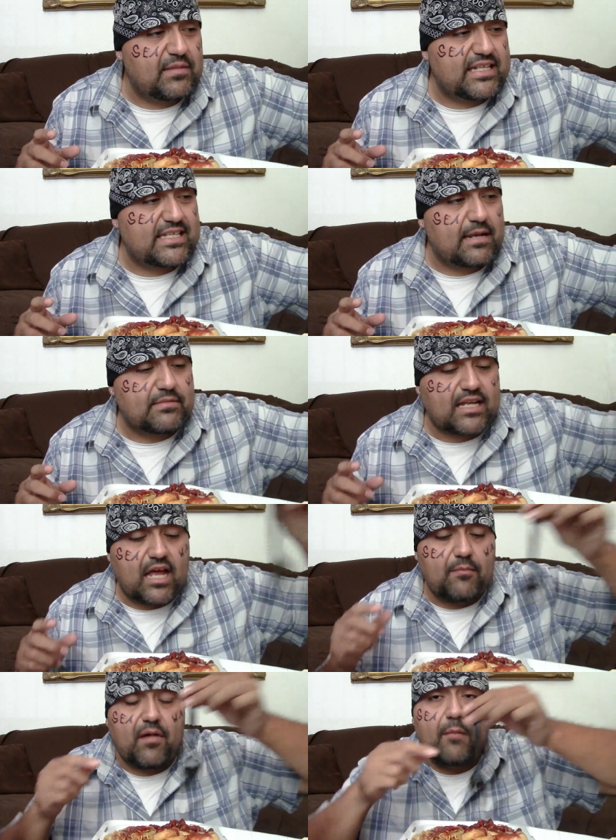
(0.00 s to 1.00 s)
At the same
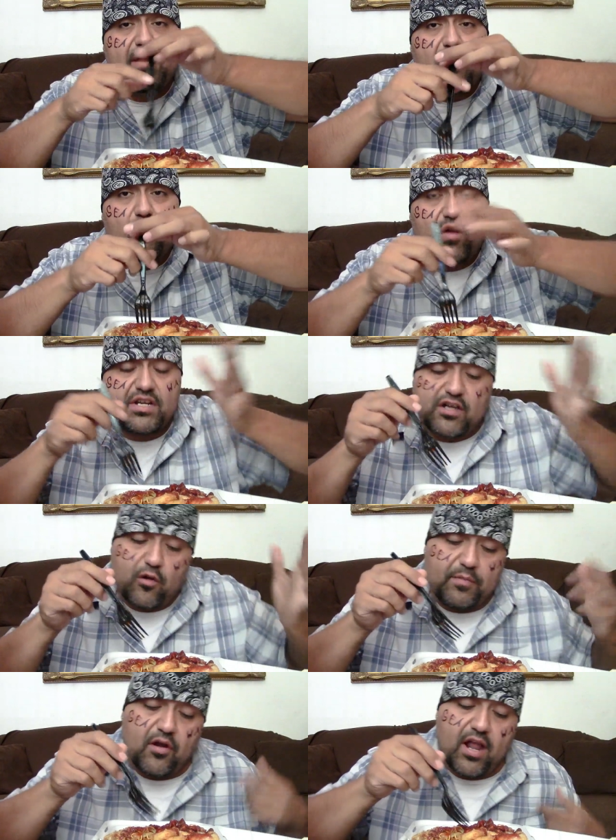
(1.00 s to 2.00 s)
time, I'm in no rush. I
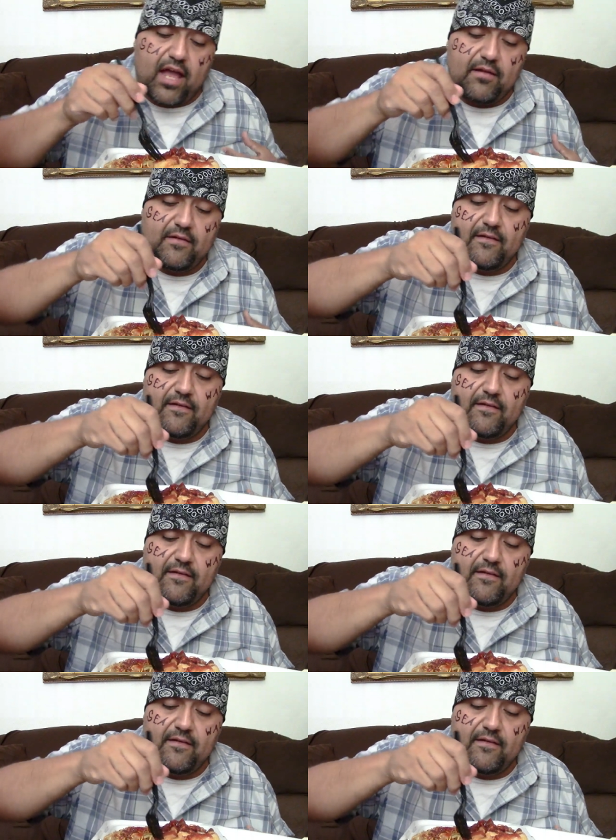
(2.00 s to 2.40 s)
hope you're not.